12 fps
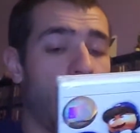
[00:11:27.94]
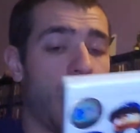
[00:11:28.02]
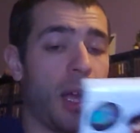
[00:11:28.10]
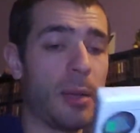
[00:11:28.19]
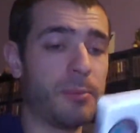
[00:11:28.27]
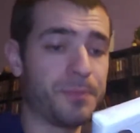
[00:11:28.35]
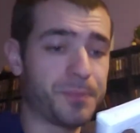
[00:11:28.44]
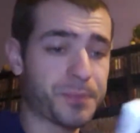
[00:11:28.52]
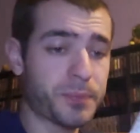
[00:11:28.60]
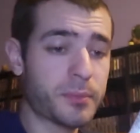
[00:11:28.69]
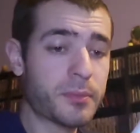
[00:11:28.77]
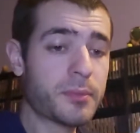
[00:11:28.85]

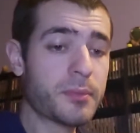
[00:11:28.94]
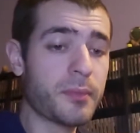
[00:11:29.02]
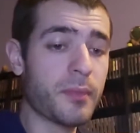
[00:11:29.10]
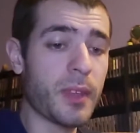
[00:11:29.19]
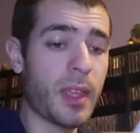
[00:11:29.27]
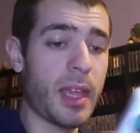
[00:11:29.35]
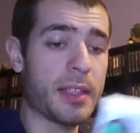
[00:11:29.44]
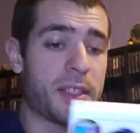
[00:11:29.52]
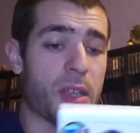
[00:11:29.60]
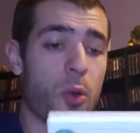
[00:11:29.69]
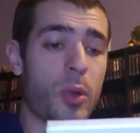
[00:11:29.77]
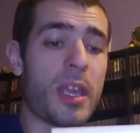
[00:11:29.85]
And
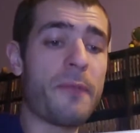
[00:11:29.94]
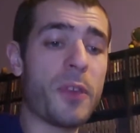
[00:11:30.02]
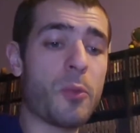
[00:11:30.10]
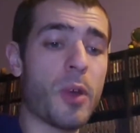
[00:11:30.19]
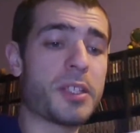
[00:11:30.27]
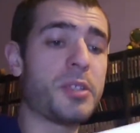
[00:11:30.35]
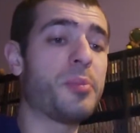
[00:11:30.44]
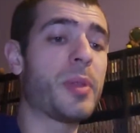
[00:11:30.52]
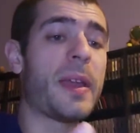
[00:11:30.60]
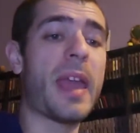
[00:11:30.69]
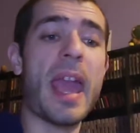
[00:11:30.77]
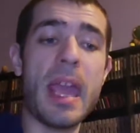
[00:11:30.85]
so if you want to
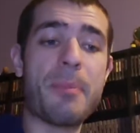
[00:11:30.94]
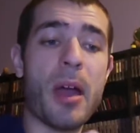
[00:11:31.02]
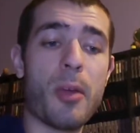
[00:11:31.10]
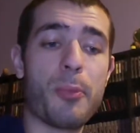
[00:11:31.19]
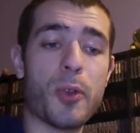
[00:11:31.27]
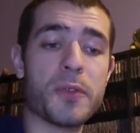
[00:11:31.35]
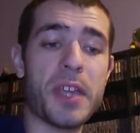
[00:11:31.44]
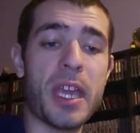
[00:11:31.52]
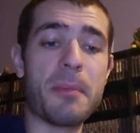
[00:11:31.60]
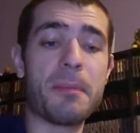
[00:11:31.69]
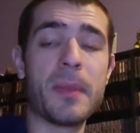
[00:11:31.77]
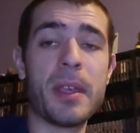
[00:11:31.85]
play a Power Pros
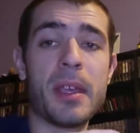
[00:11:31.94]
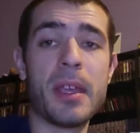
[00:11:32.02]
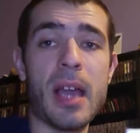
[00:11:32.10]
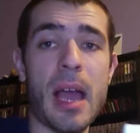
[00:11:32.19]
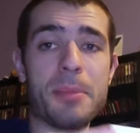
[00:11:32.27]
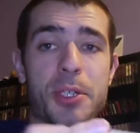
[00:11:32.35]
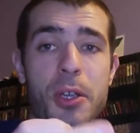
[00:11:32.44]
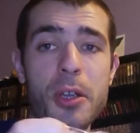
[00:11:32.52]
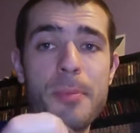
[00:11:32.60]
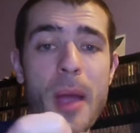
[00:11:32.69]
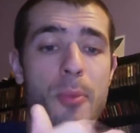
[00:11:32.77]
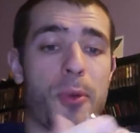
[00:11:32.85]
game, I'm sure
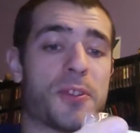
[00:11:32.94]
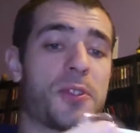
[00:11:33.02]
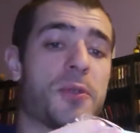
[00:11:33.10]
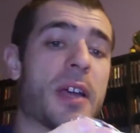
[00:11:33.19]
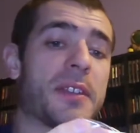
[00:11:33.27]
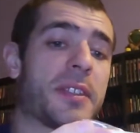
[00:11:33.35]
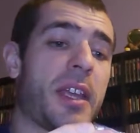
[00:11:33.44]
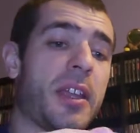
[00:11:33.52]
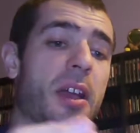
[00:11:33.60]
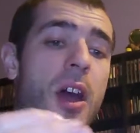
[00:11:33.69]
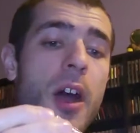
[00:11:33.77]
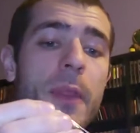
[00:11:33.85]
Power Pros
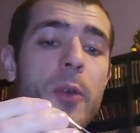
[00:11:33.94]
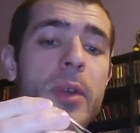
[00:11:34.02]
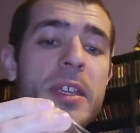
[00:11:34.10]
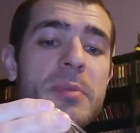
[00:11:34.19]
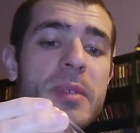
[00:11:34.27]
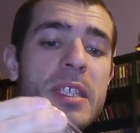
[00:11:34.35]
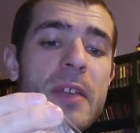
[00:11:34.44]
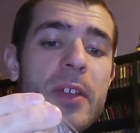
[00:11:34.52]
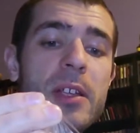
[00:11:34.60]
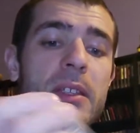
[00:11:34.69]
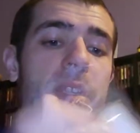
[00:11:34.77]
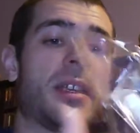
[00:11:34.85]
2008 on the Wii
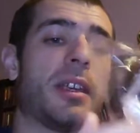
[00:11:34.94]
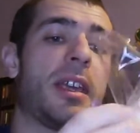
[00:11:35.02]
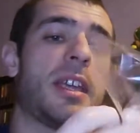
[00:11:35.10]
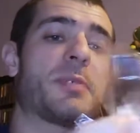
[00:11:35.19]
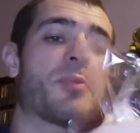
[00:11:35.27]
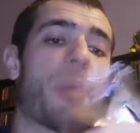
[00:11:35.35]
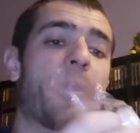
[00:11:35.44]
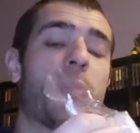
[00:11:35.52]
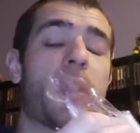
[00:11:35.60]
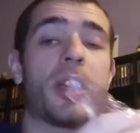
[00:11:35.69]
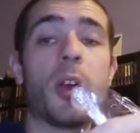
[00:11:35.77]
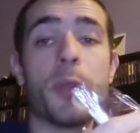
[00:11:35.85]
specifically is probably the
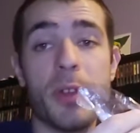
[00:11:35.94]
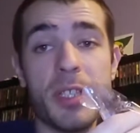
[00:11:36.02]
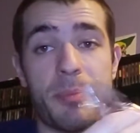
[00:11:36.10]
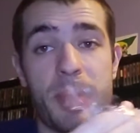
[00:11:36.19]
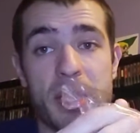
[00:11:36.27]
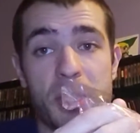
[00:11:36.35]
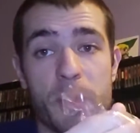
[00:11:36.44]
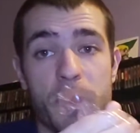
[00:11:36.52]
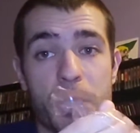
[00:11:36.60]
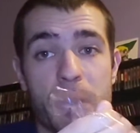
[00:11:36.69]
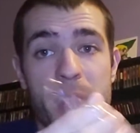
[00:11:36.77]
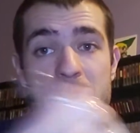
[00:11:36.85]
way to go. There is a PS2
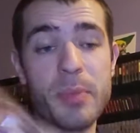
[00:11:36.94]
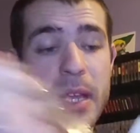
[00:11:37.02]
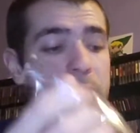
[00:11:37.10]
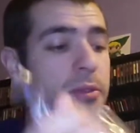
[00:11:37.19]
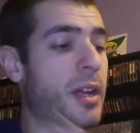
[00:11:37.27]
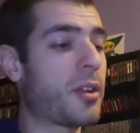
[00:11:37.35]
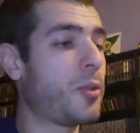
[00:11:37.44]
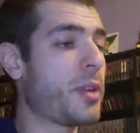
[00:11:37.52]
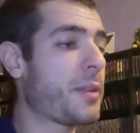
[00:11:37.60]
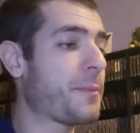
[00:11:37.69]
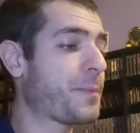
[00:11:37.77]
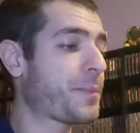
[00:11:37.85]
version of this, but I do not own
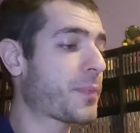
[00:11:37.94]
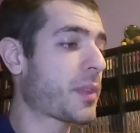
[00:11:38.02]
it.